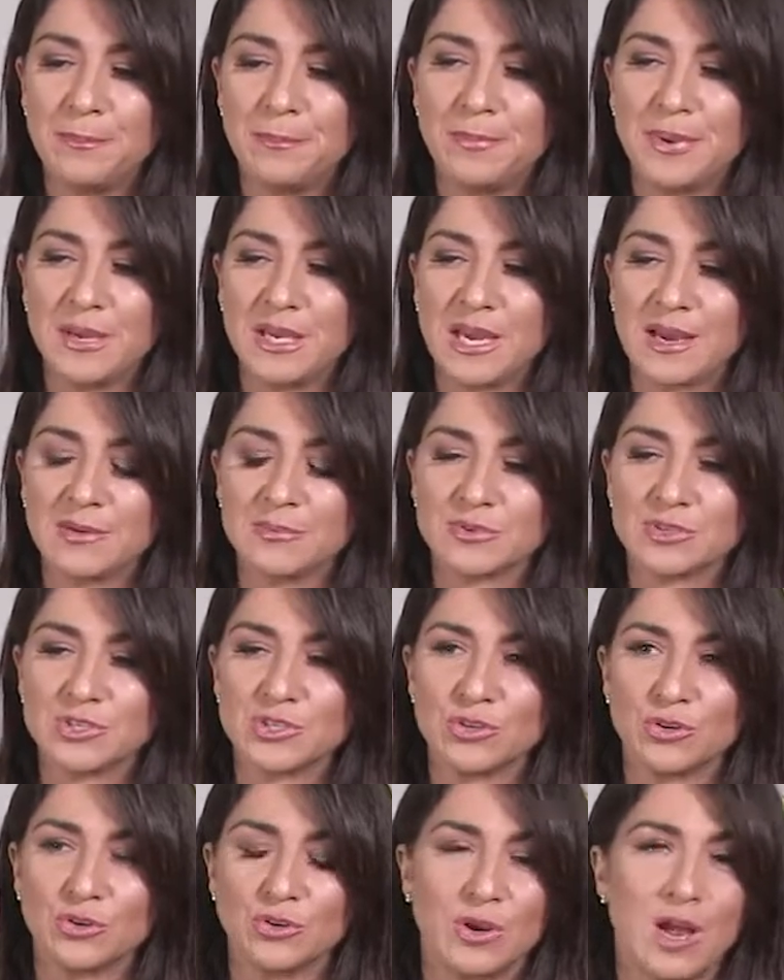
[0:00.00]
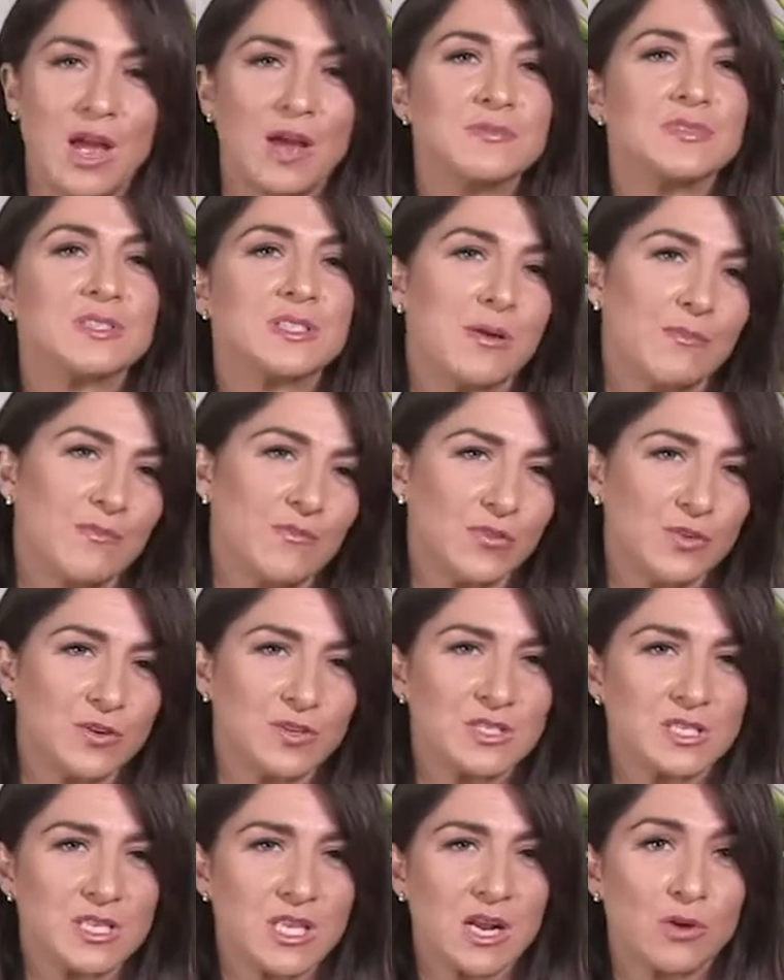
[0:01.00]
Being able to have some
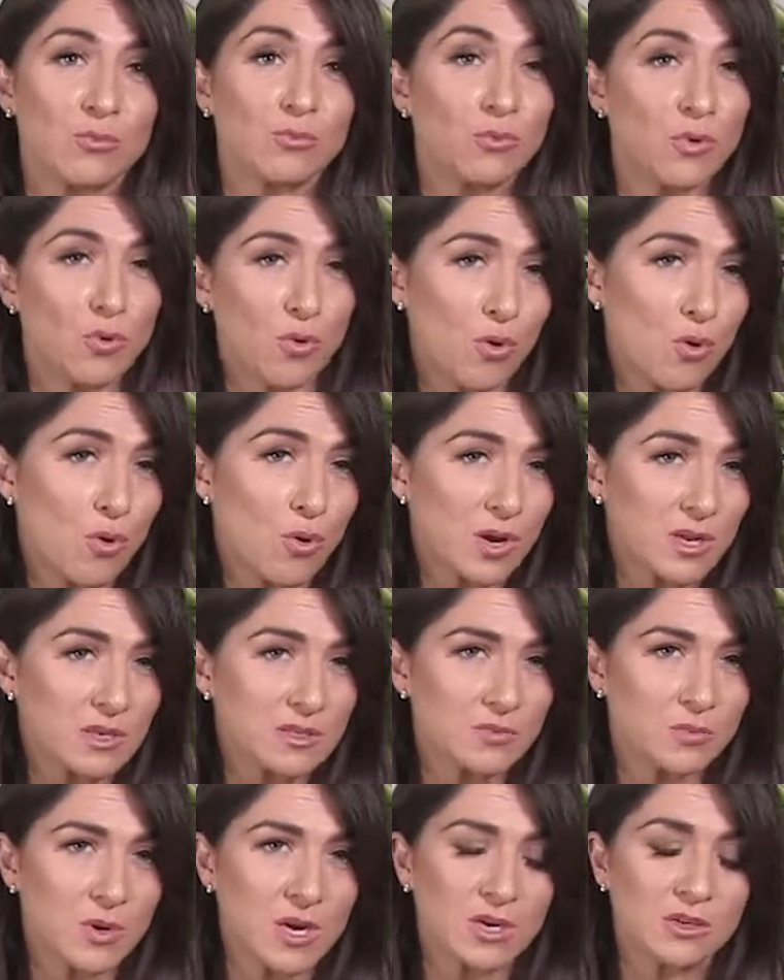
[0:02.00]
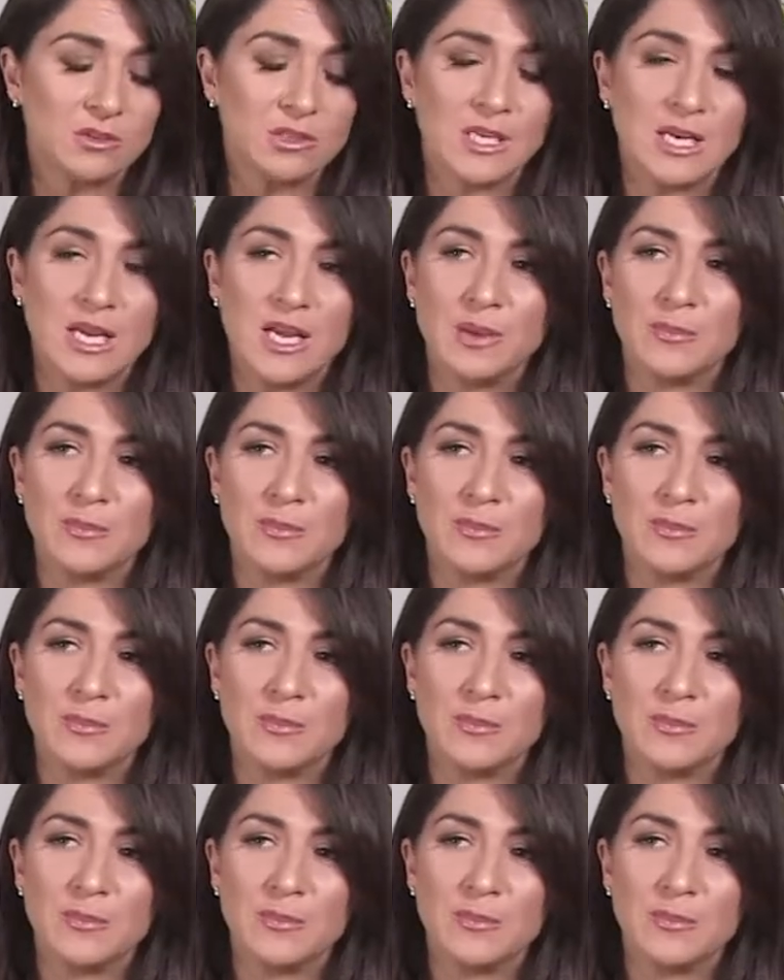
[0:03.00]
foods that are raw as well,